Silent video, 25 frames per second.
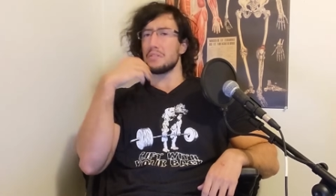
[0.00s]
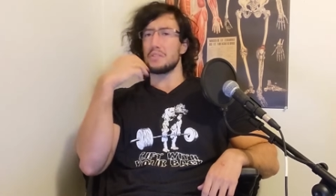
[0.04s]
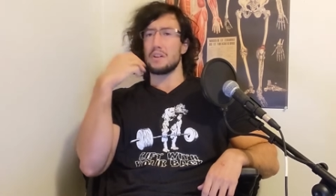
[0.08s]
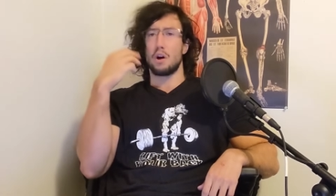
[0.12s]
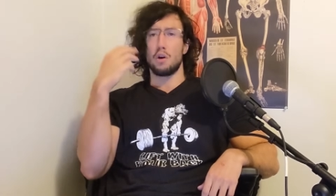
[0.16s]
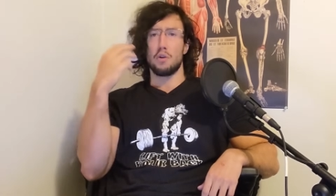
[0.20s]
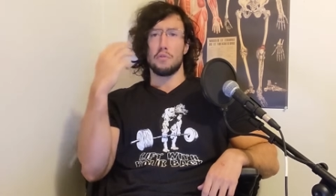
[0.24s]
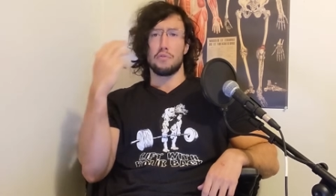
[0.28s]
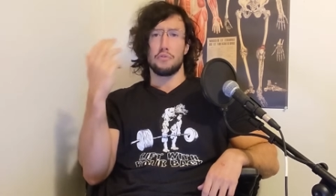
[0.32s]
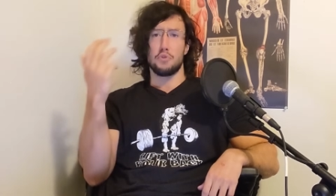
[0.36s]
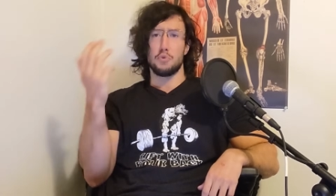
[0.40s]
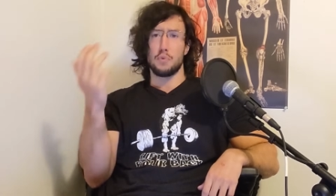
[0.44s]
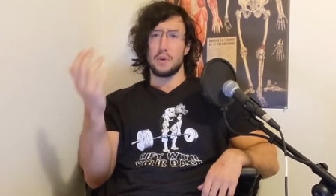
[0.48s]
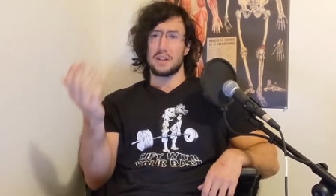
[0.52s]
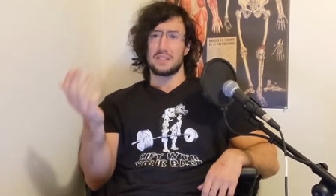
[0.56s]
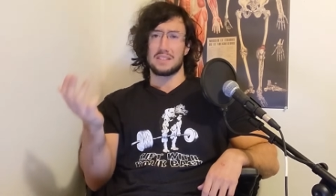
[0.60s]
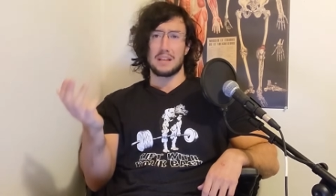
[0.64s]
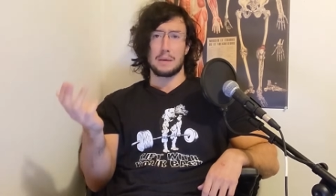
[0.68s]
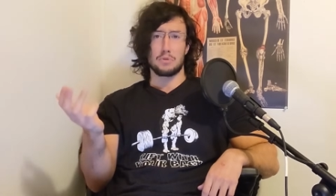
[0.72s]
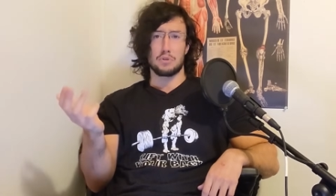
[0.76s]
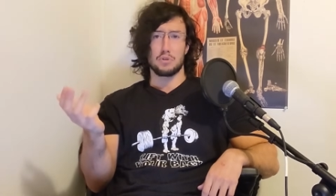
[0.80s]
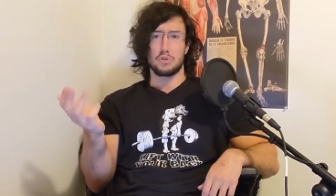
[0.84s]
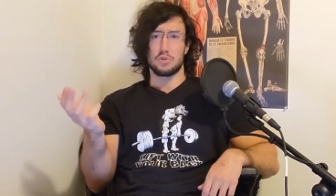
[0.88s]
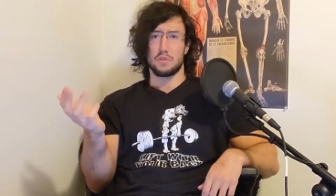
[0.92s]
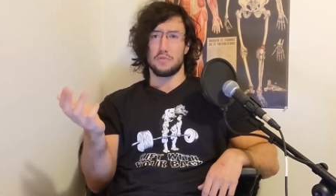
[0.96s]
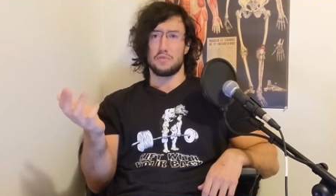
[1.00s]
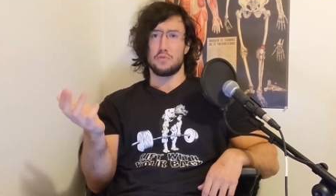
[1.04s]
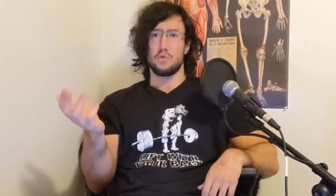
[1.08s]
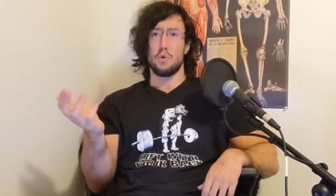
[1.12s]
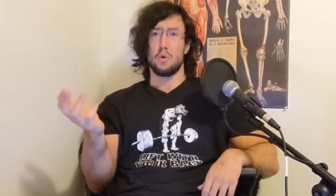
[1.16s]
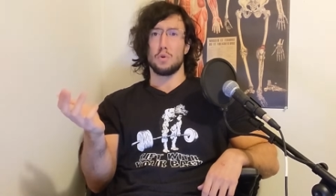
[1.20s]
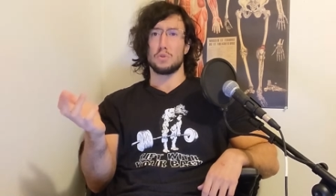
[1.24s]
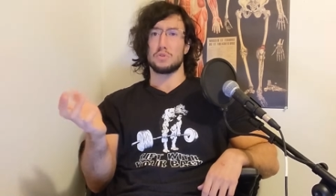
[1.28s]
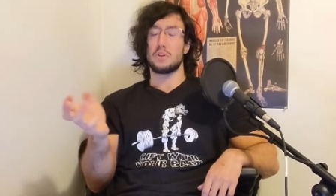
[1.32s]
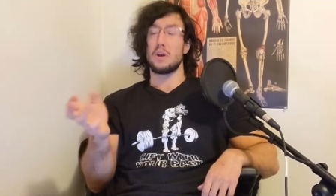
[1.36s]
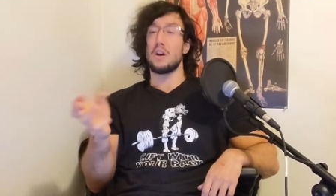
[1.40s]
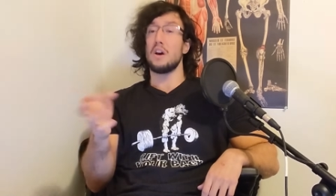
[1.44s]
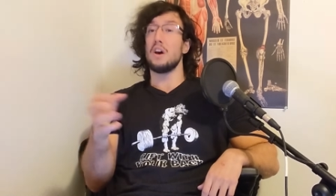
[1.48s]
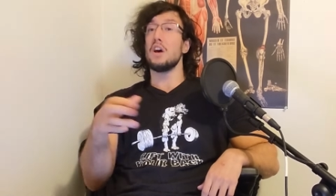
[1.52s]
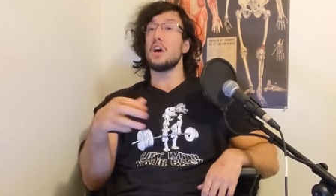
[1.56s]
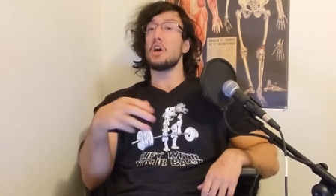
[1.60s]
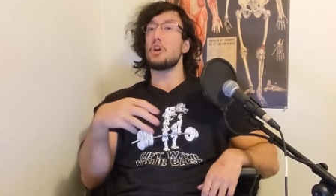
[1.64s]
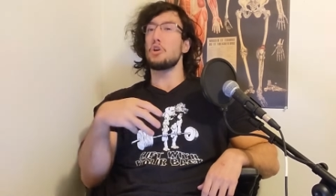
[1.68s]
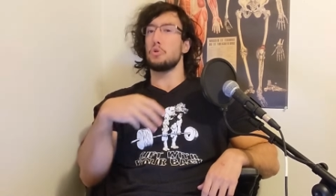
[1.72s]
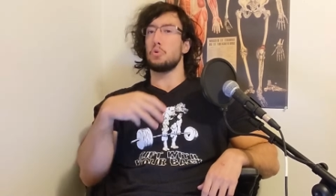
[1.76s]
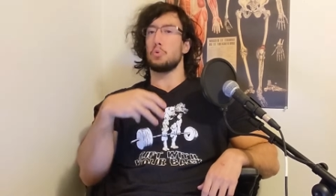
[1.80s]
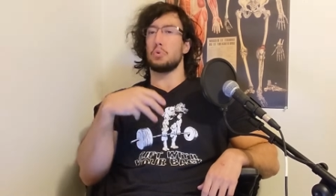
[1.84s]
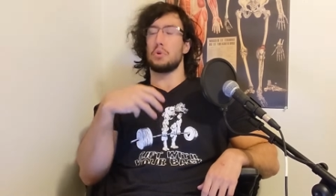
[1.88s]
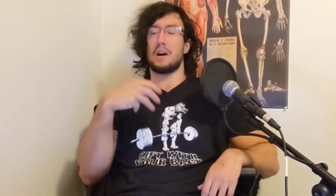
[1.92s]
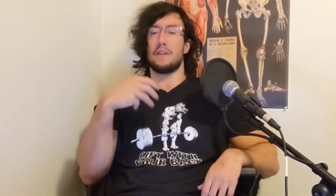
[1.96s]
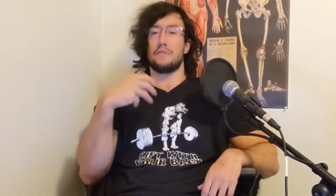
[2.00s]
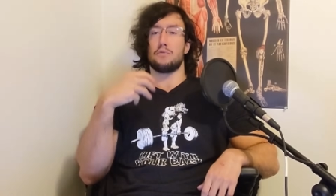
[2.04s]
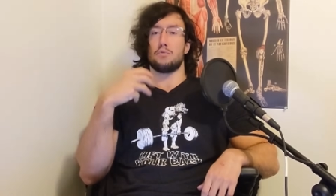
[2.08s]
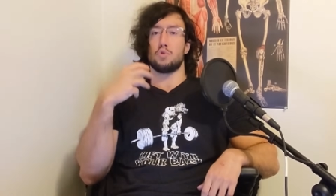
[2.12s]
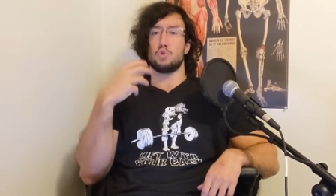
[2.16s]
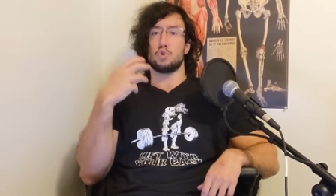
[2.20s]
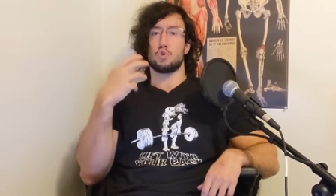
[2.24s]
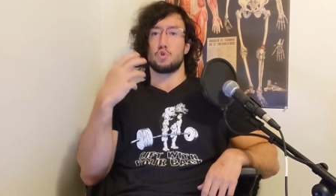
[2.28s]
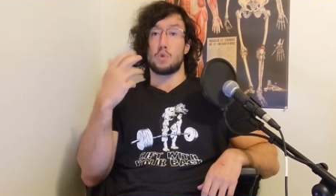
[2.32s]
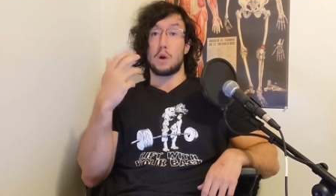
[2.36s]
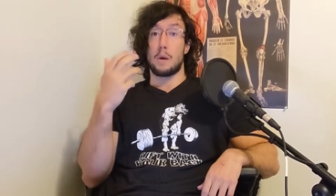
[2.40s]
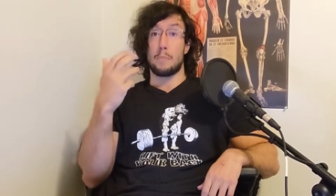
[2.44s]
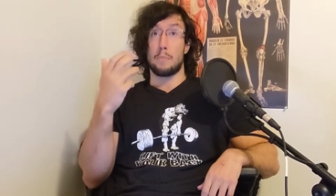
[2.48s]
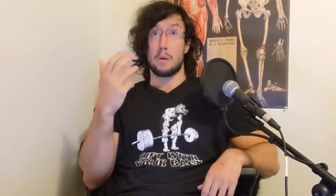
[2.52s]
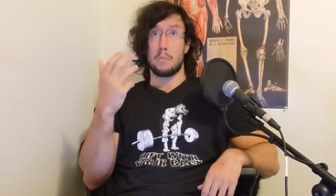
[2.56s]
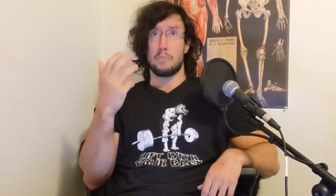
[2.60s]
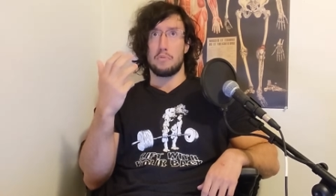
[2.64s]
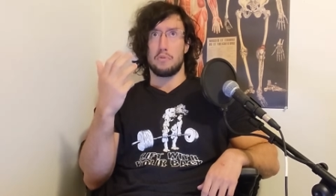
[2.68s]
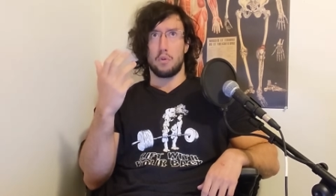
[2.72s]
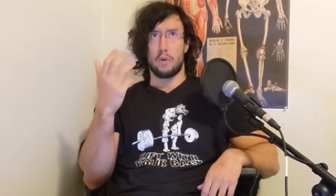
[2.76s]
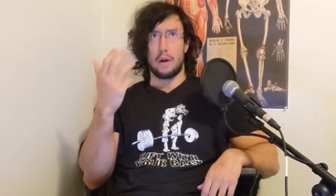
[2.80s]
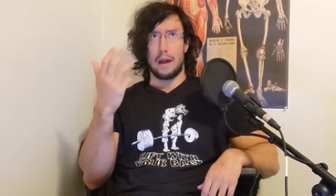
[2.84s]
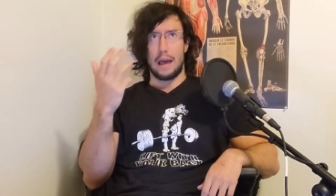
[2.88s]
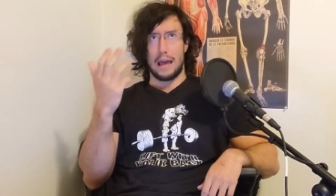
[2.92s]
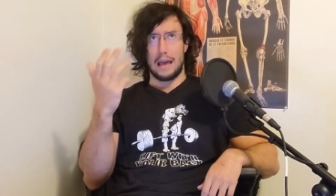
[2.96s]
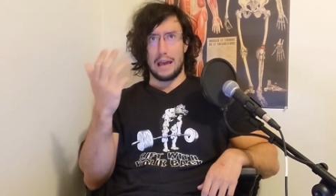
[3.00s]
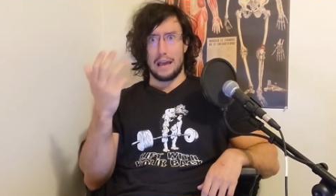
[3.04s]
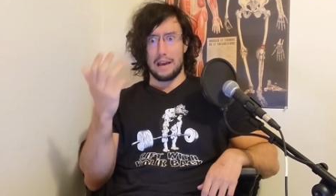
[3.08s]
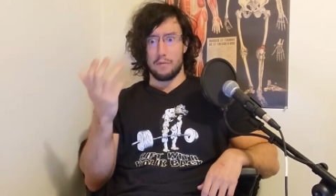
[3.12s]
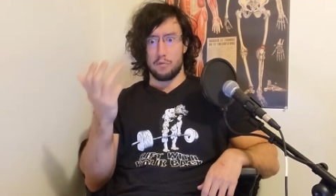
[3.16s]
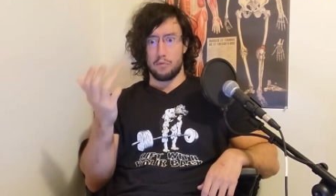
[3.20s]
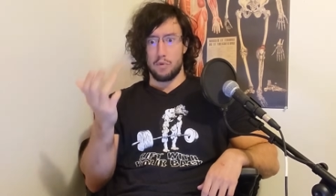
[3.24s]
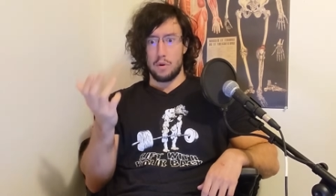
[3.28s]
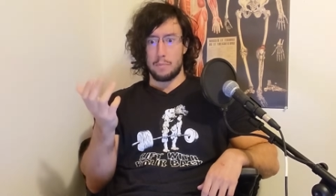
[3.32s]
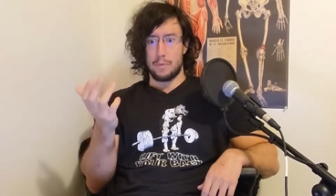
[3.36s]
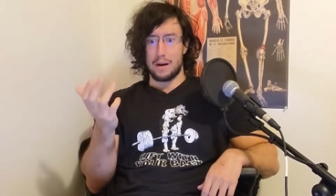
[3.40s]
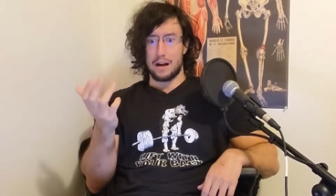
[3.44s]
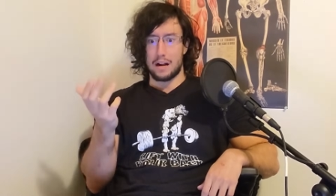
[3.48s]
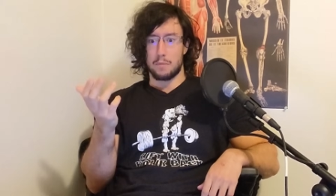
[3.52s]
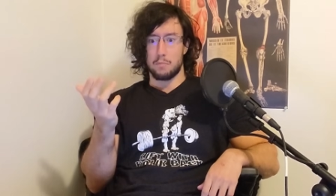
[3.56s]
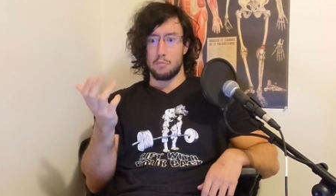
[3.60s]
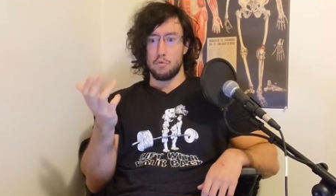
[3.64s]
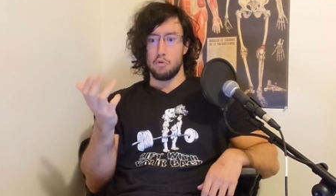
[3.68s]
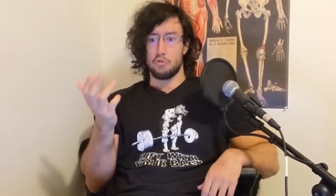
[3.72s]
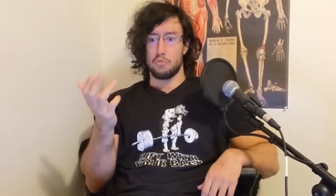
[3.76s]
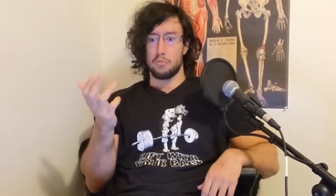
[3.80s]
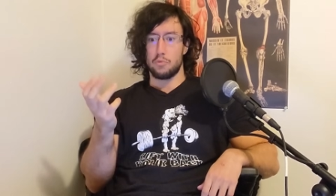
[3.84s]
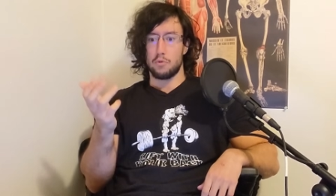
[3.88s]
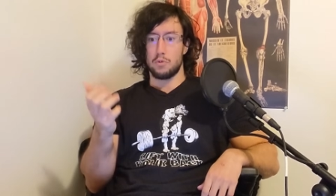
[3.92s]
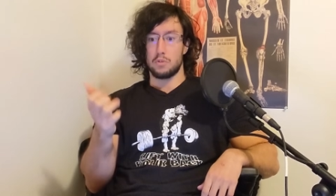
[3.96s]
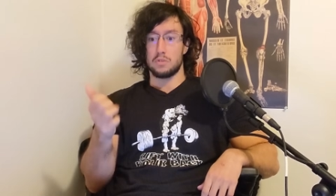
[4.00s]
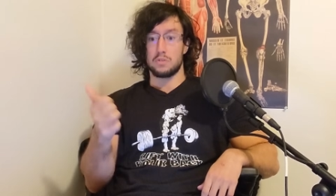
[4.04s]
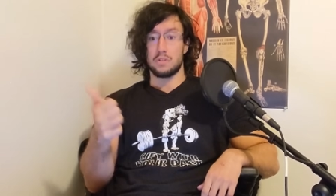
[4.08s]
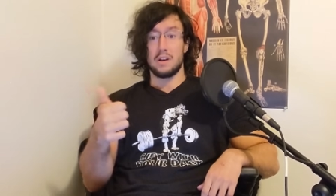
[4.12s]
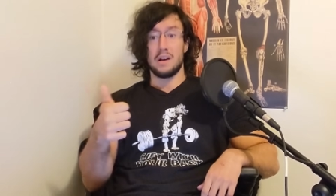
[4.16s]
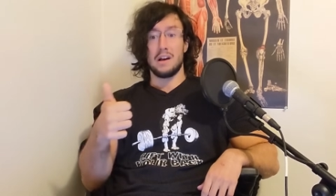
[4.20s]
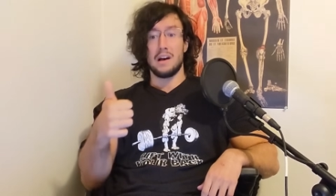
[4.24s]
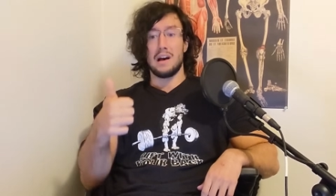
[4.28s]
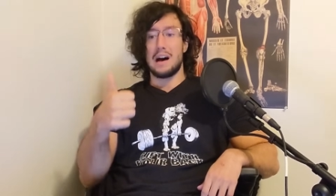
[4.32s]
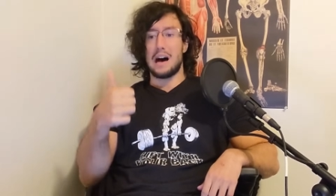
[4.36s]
There are a few exceptions, of course. You don't have to strap up for every back movement.